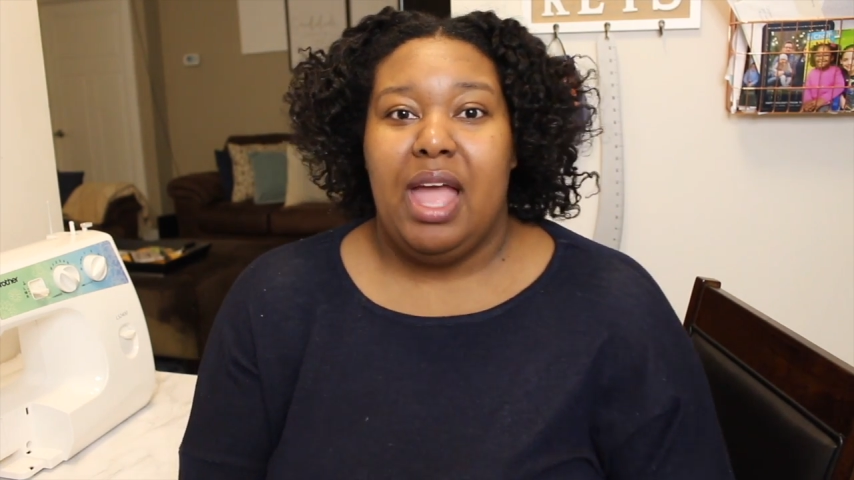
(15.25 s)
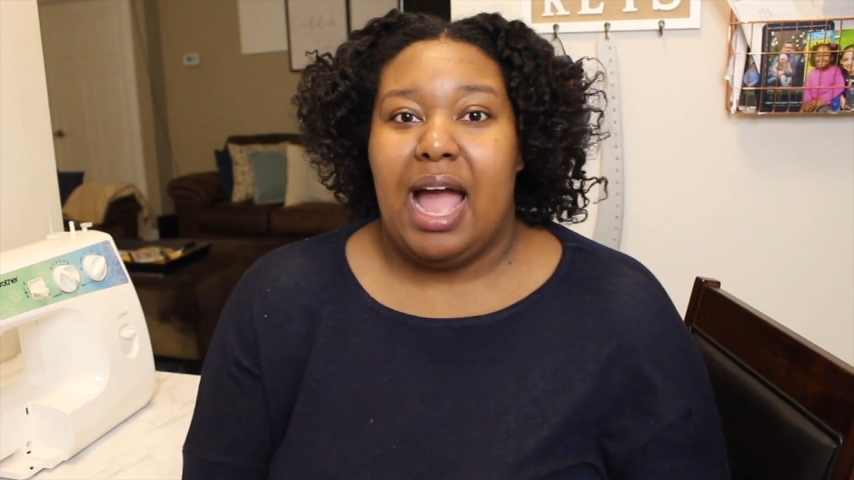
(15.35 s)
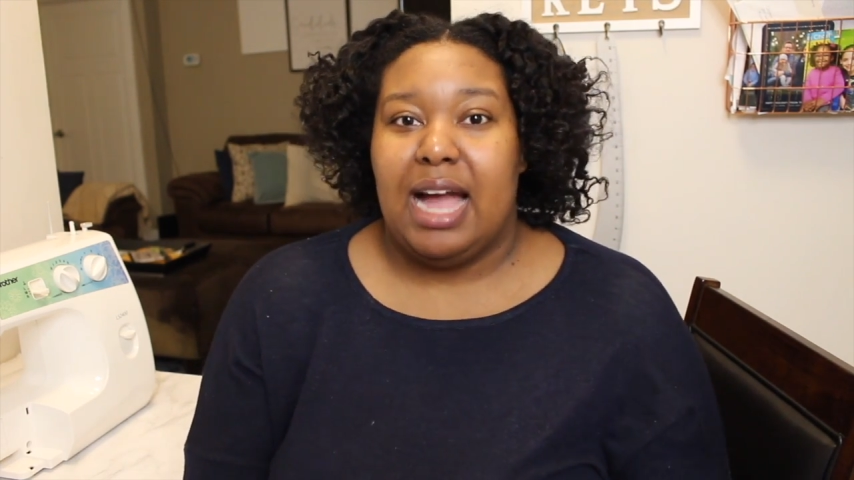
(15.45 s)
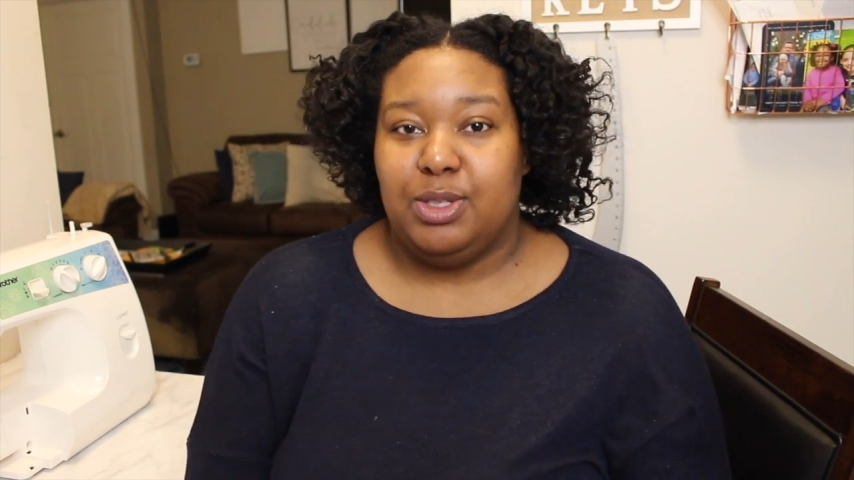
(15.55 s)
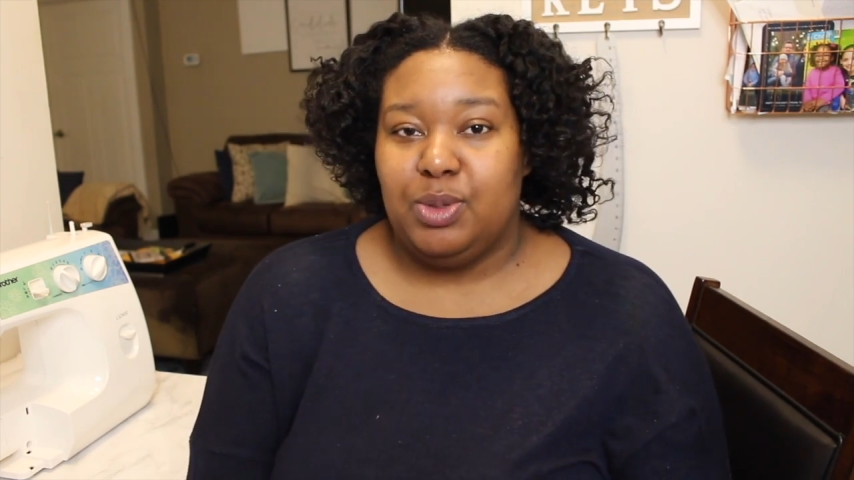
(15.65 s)

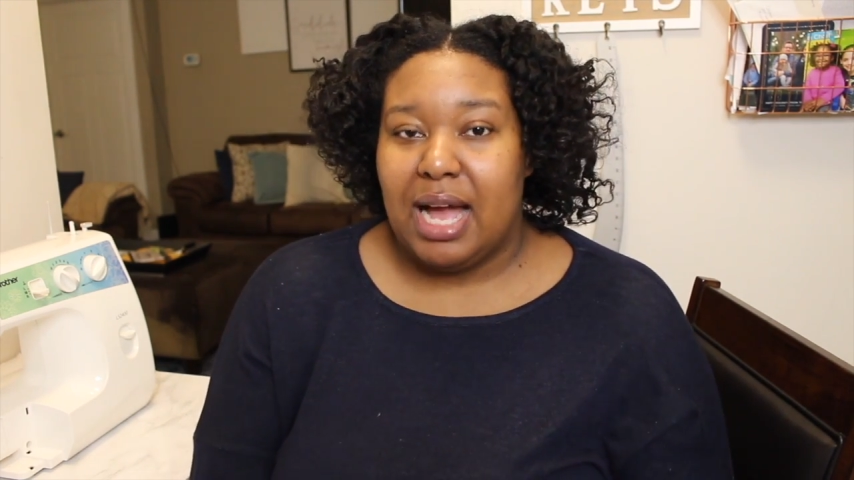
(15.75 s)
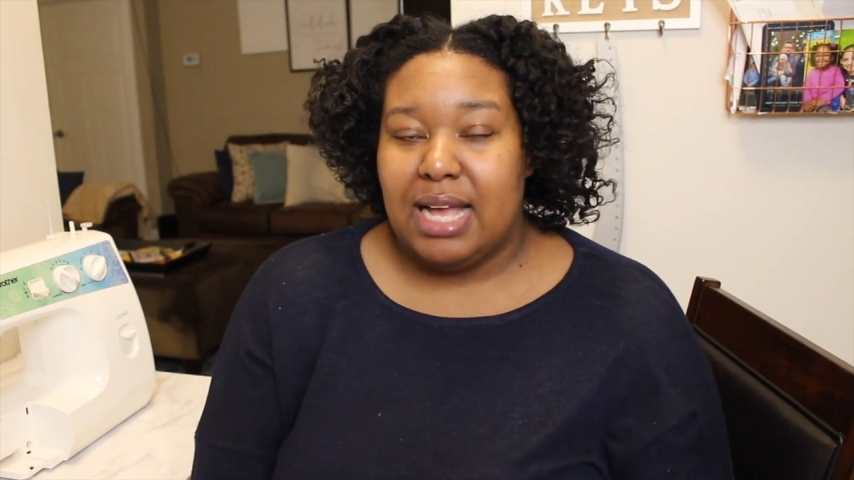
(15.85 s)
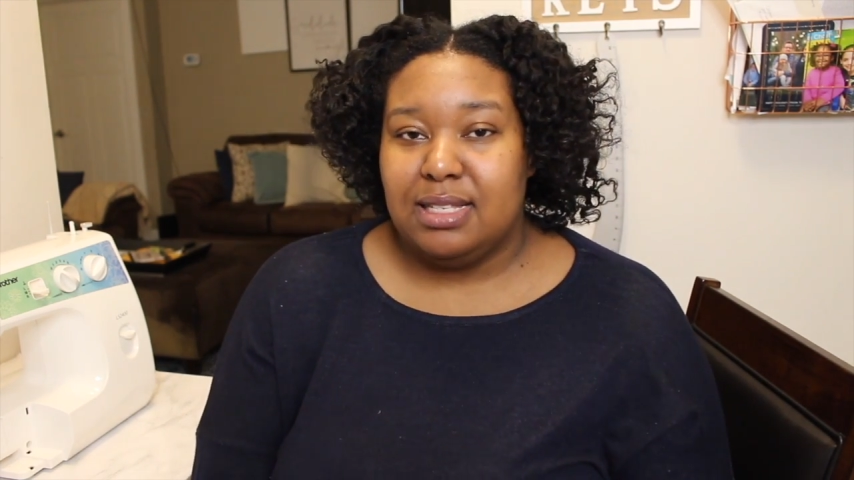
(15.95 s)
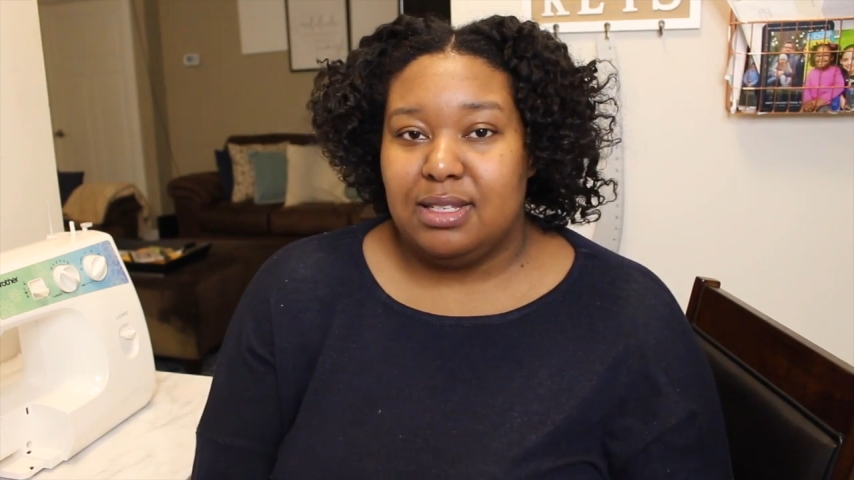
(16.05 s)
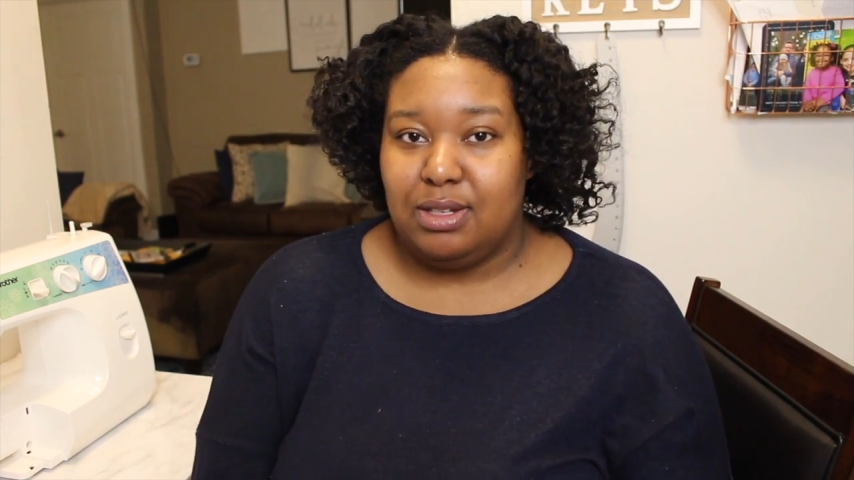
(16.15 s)
As you
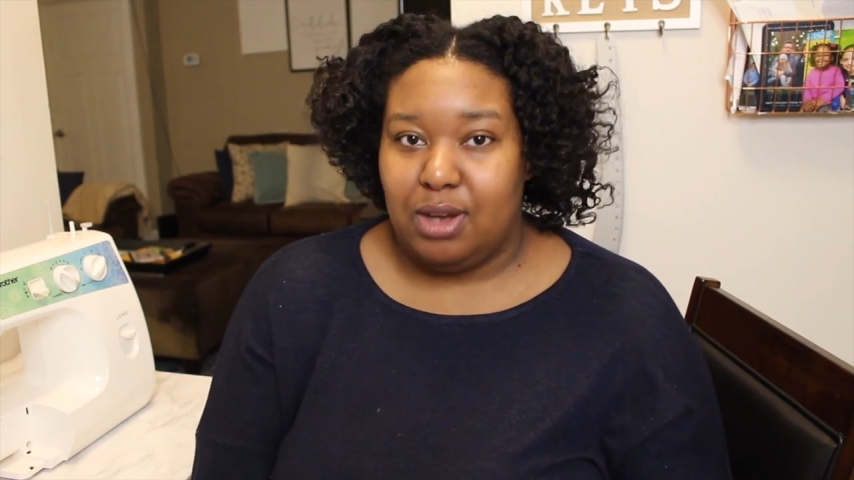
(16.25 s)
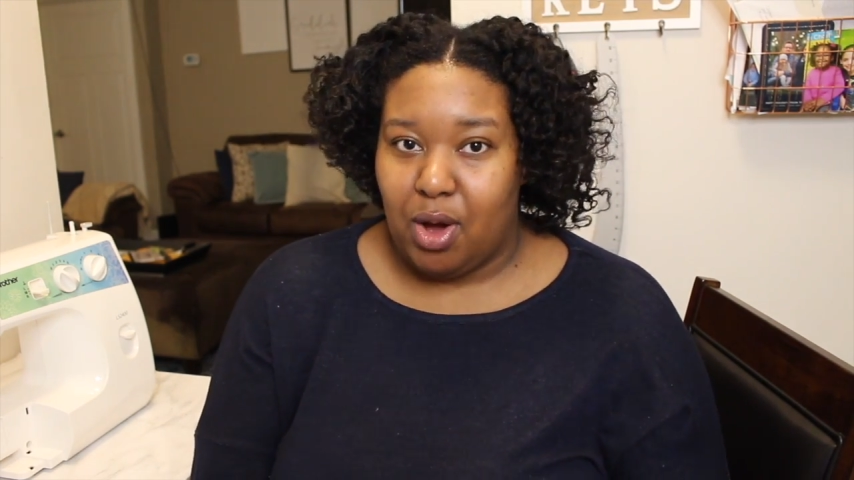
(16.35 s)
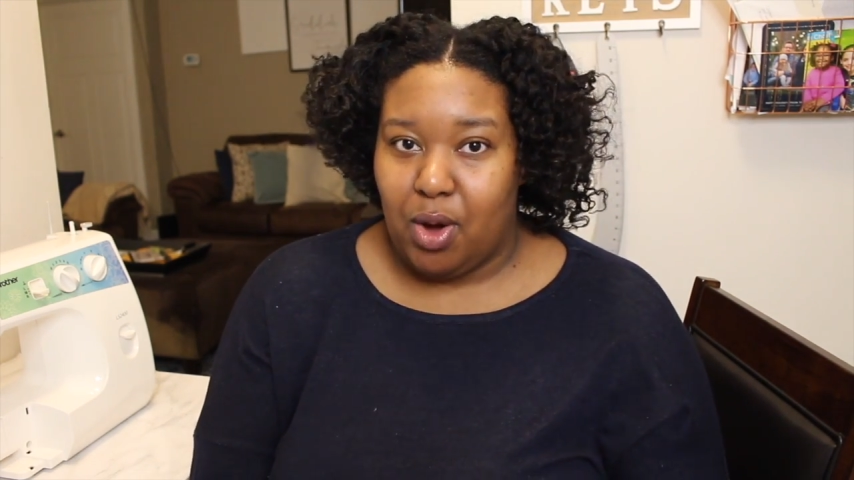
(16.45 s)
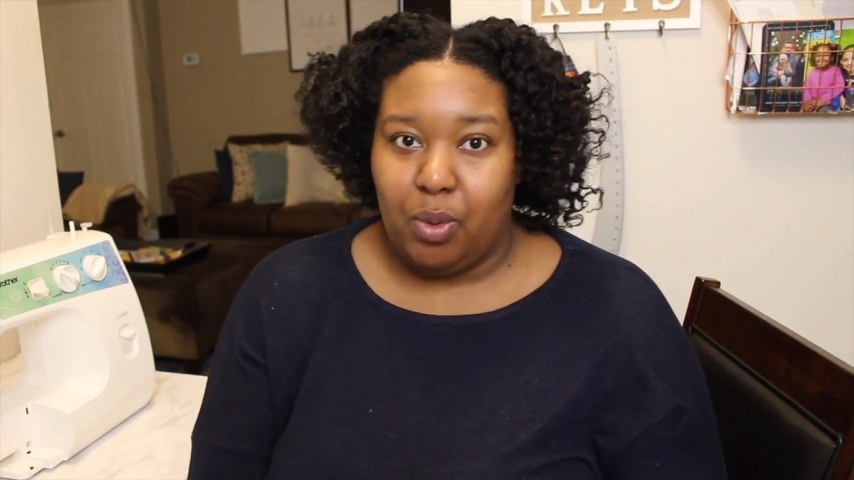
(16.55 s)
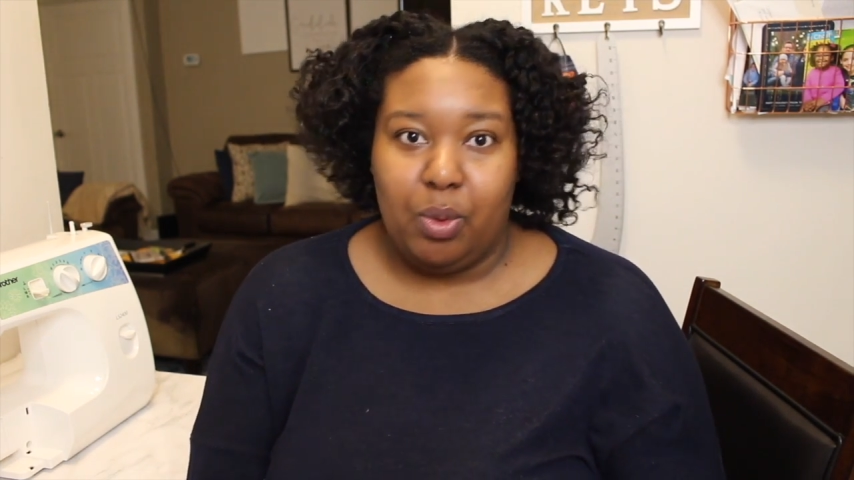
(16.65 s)
guys
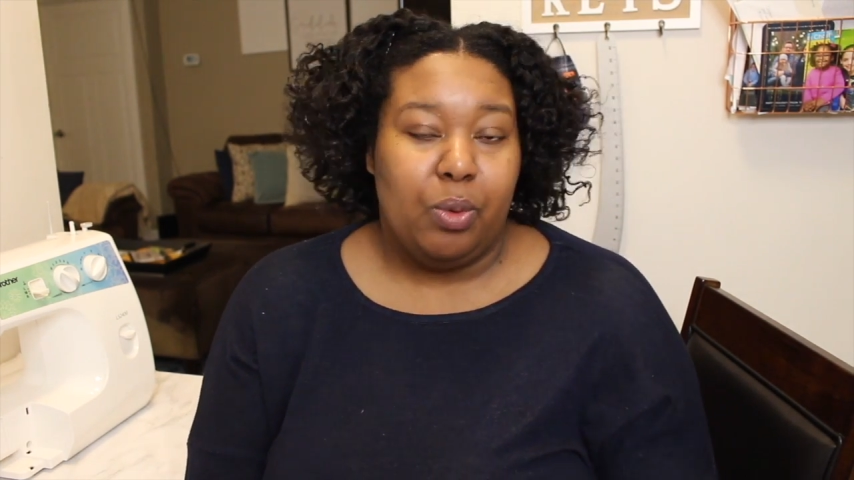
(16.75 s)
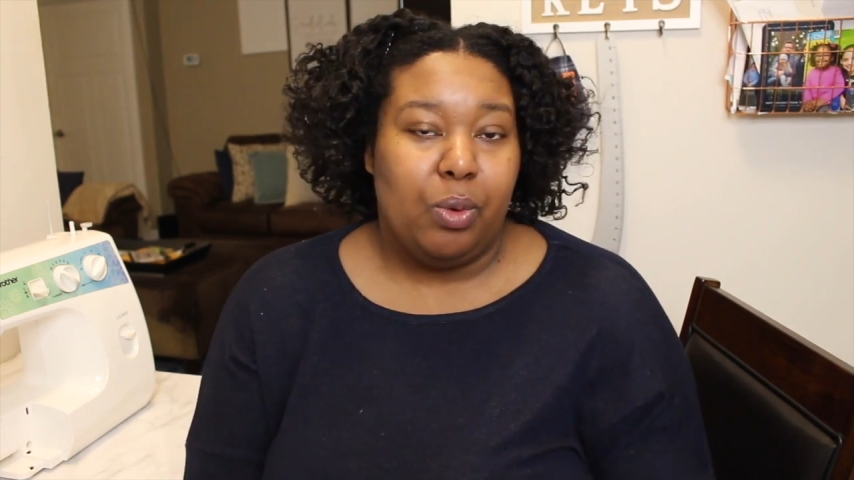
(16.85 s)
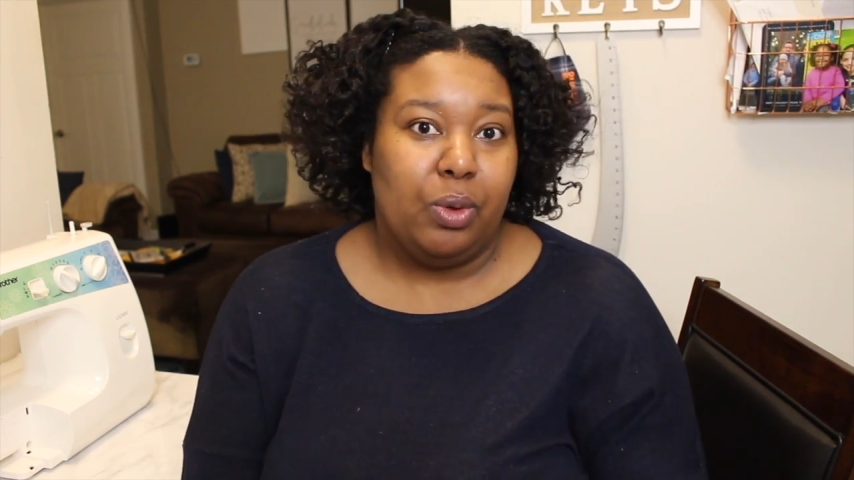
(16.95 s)
know,